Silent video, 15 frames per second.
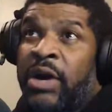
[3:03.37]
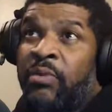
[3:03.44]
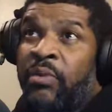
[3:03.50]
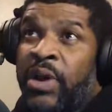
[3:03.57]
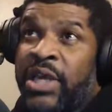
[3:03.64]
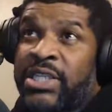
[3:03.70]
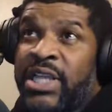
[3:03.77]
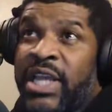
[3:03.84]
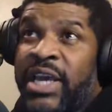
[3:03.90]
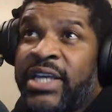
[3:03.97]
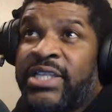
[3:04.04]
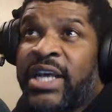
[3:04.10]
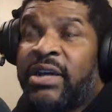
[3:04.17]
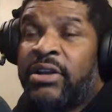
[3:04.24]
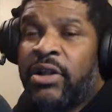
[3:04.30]
Wednesday,
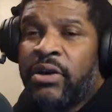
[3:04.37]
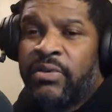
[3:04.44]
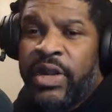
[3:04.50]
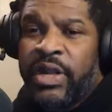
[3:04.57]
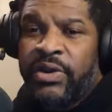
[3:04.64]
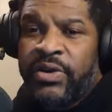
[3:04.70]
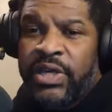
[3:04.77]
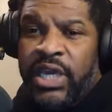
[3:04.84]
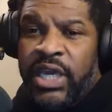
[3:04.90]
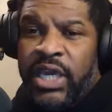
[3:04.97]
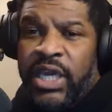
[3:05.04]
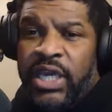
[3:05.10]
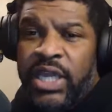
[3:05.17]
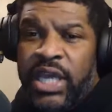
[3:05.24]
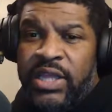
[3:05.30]
it's Outlaw Radio
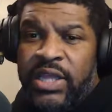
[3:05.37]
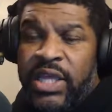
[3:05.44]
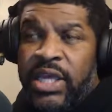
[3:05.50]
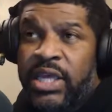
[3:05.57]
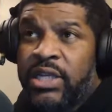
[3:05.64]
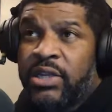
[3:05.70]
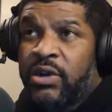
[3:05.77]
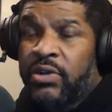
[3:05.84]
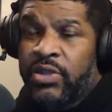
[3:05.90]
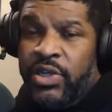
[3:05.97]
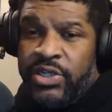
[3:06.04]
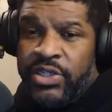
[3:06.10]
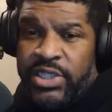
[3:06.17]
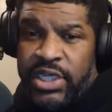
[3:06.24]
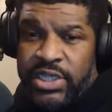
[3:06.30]
again, and then on
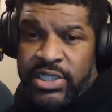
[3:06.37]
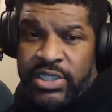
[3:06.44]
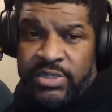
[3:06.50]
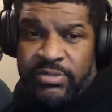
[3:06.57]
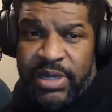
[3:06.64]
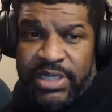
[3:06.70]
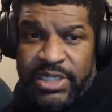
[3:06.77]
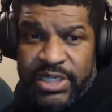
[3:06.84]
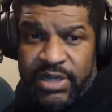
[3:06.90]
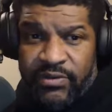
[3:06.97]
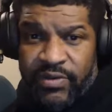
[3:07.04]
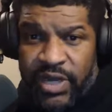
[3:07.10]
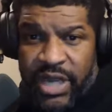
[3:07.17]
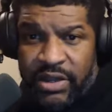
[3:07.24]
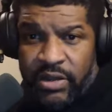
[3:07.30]
Thursdays, it's
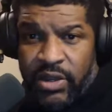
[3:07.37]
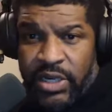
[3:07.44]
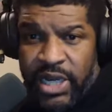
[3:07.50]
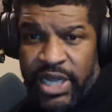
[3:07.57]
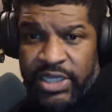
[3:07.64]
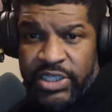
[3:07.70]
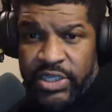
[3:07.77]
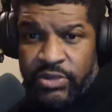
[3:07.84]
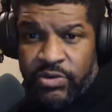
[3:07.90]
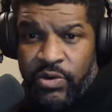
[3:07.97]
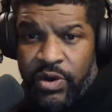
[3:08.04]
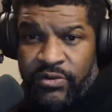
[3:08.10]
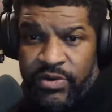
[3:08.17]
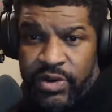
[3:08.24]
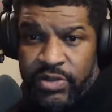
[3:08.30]
myself with Outlaw Nation and
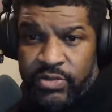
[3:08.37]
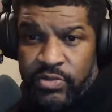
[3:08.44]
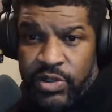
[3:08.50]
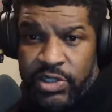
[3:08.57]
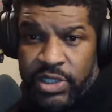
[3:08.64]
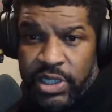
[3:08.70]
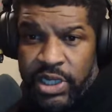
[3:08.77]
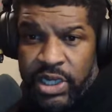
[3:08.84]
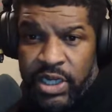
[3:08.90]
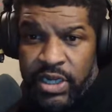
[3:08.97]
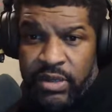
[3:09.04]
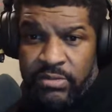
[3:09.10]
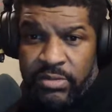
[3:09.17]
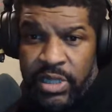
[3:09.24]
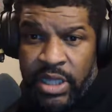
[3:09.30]
whoever else wants to
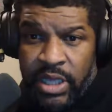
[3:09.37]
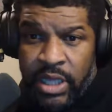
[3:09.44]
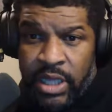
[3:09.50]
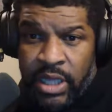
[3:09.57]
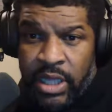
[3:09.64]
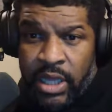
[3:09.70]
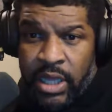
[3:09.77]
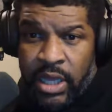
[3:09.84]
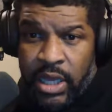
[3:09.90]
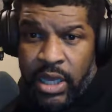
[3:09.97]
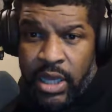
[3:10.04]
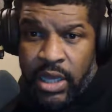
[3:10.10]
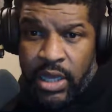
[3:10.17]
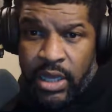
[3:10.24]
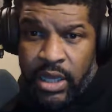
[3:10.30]
come.
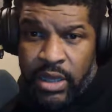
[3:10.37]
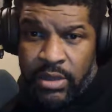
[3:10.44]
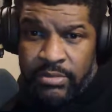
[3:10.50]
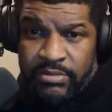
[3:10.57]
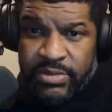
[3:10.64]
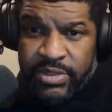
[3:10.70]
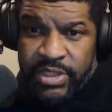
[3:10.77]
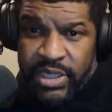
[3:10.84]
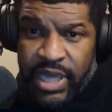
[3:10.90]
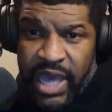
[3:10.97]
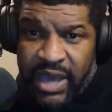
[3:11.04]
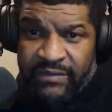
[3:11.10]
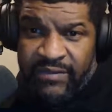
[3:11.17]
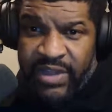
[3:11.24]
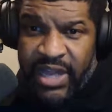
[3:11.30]

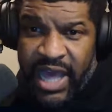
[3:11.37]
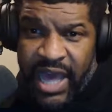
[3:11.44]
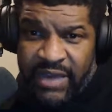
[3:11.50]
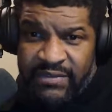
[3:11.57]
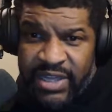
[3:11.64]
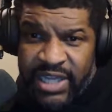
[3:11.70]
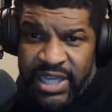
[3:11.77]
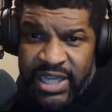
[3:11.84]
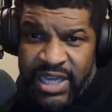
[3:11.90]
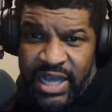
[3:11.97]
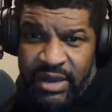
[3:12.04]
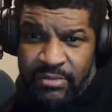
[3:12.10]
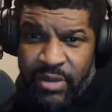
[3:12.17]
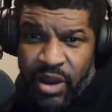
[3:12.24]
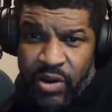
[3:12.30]
Evelyn
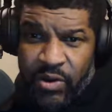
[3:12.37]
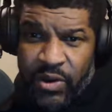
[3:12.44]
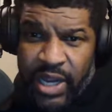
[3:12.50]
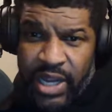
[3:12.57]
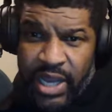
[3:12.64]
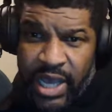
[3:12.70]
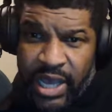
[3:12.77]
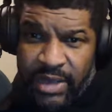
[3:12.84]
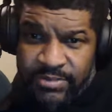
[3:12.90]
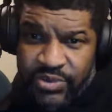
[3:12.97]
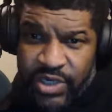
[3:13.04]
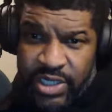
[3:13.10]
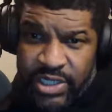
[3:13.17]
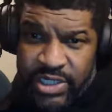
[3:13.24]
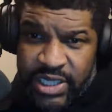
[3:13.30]
Amare, I'm
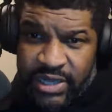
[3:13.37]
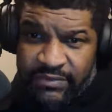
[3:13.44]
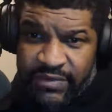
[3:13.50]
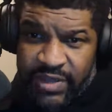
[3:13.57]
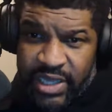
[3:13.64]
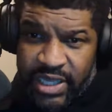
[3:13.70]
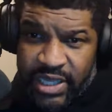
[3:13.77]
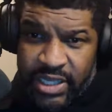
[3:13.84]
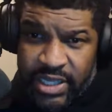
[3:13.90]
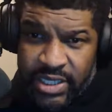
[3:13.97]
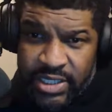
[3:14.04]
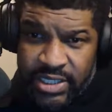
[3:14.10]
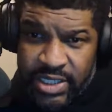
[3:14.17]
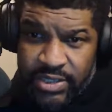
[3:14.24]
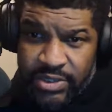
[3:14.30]
trying to say Evelyn
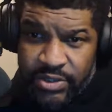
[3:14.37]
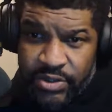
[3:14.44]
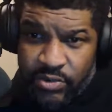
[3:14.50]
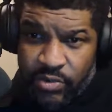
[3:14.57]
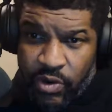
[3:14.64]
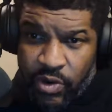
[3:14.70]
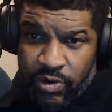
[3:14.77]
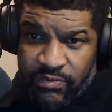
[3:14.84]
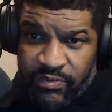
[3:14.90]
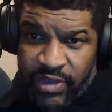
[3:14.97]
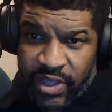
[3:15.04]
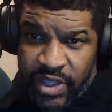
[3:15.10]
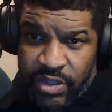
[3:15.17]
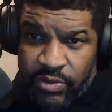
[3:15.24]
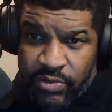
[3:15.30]
said, do you want
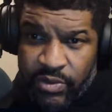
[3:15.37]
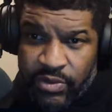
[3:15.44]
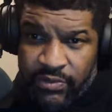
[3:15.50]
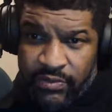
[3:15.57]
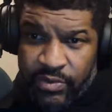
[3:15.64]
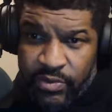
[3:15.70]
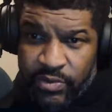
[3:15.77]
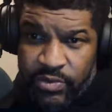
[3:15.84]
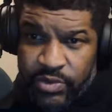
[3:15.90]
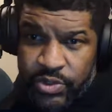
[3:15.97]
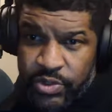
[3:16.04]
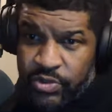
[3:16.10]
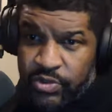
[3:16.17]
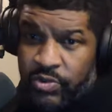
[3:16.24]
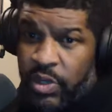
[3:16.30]
venue with food
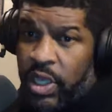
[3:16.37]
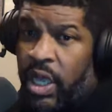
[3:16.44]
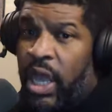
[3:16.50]
too?